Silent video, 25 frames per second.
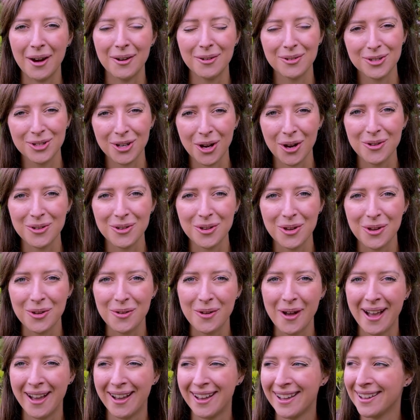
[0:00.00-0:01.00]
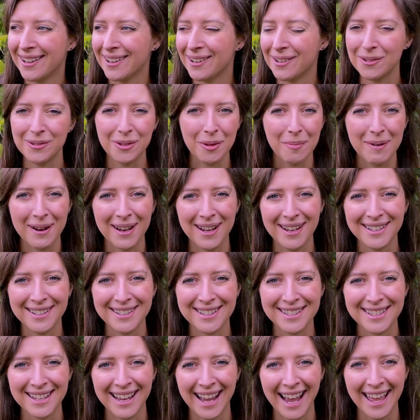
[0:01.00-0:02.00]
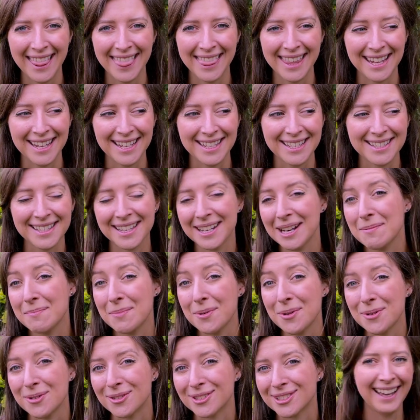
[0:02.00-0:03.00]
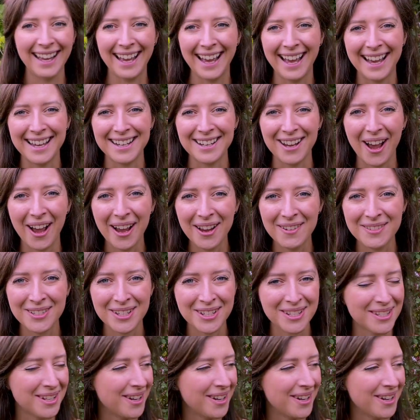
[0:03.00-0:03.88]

show you all the plants and things that I bought. And I've just